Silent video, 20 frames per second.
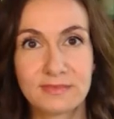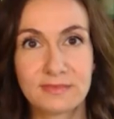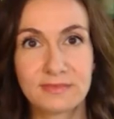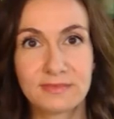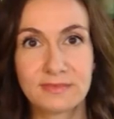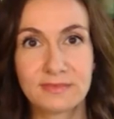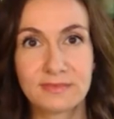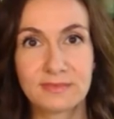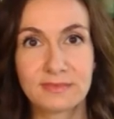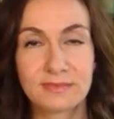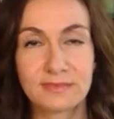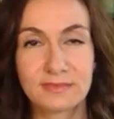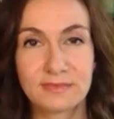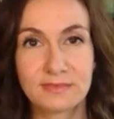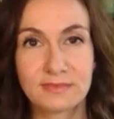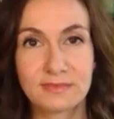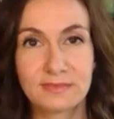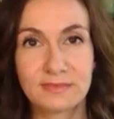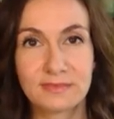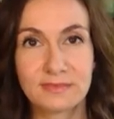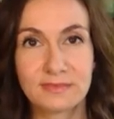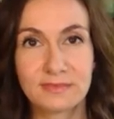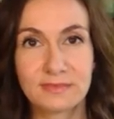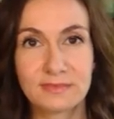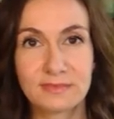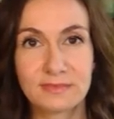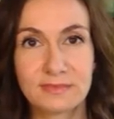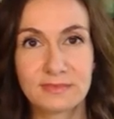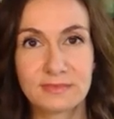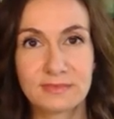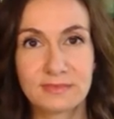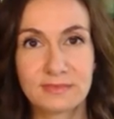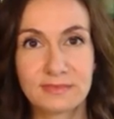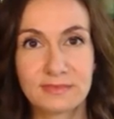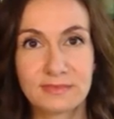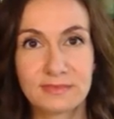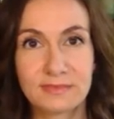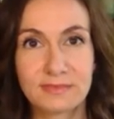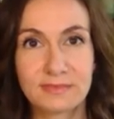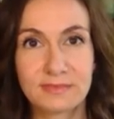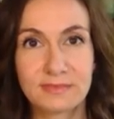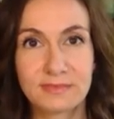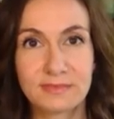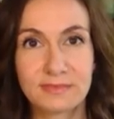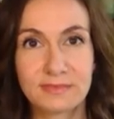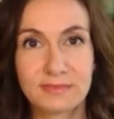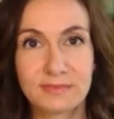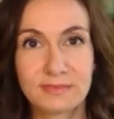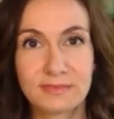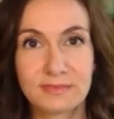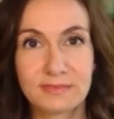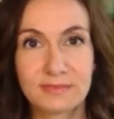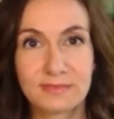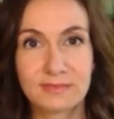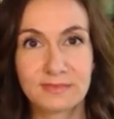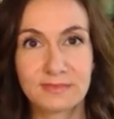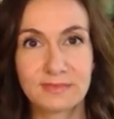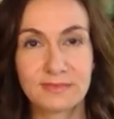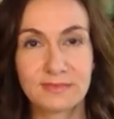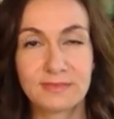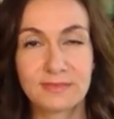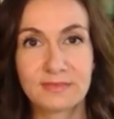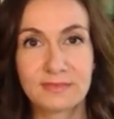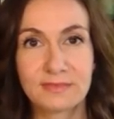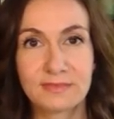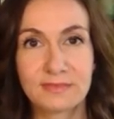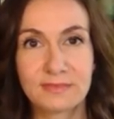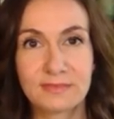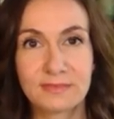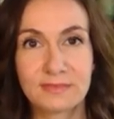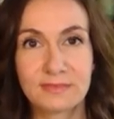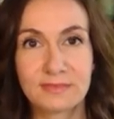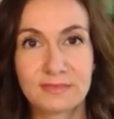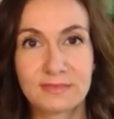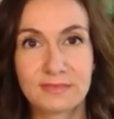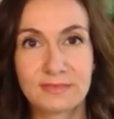[no speech]